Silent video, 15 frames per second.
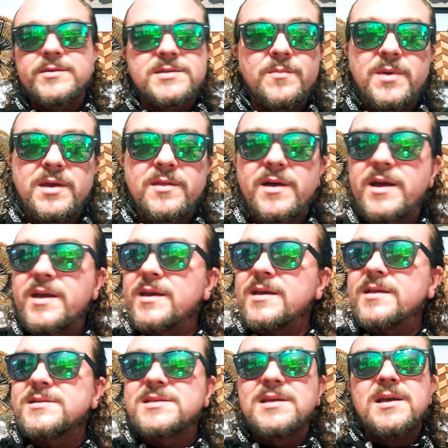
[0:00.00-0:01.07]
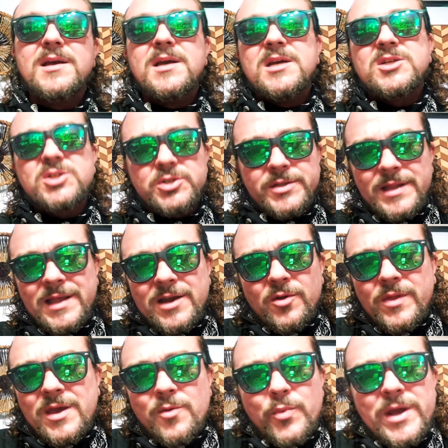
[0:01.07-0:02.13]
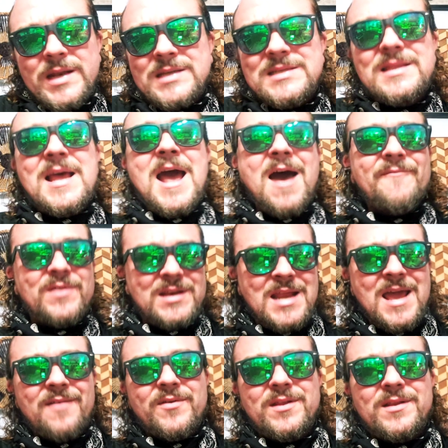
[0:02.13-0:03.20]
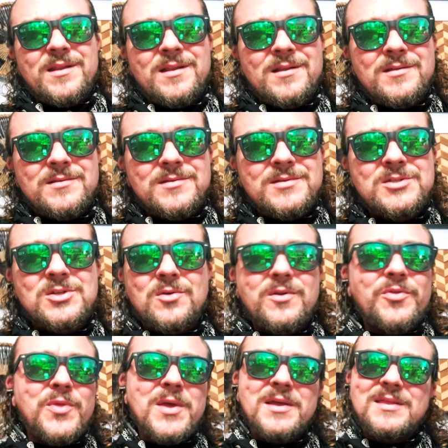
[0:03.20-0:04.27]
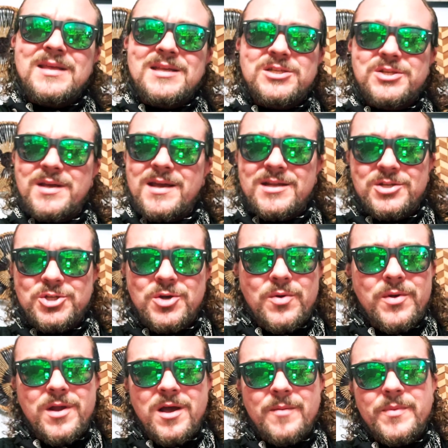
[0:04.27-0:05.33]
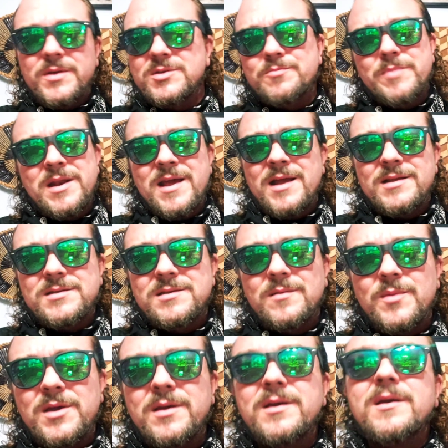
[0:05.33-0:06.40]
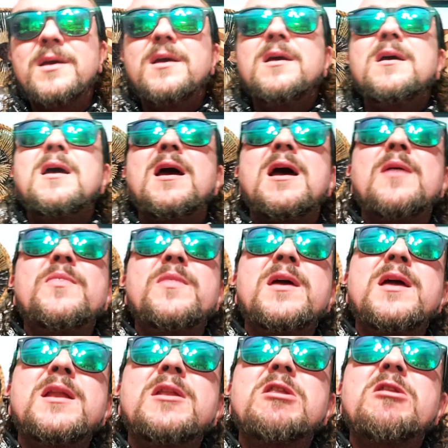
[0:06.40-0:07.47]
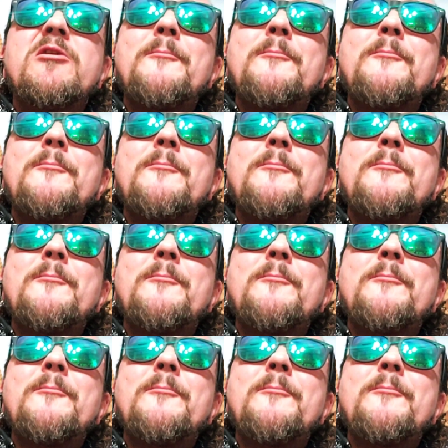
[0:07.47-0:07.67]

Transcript: to me. Like, it's, she's literally a witness in the affidavit. So to think that she ain't showing up is bananas to me. And then,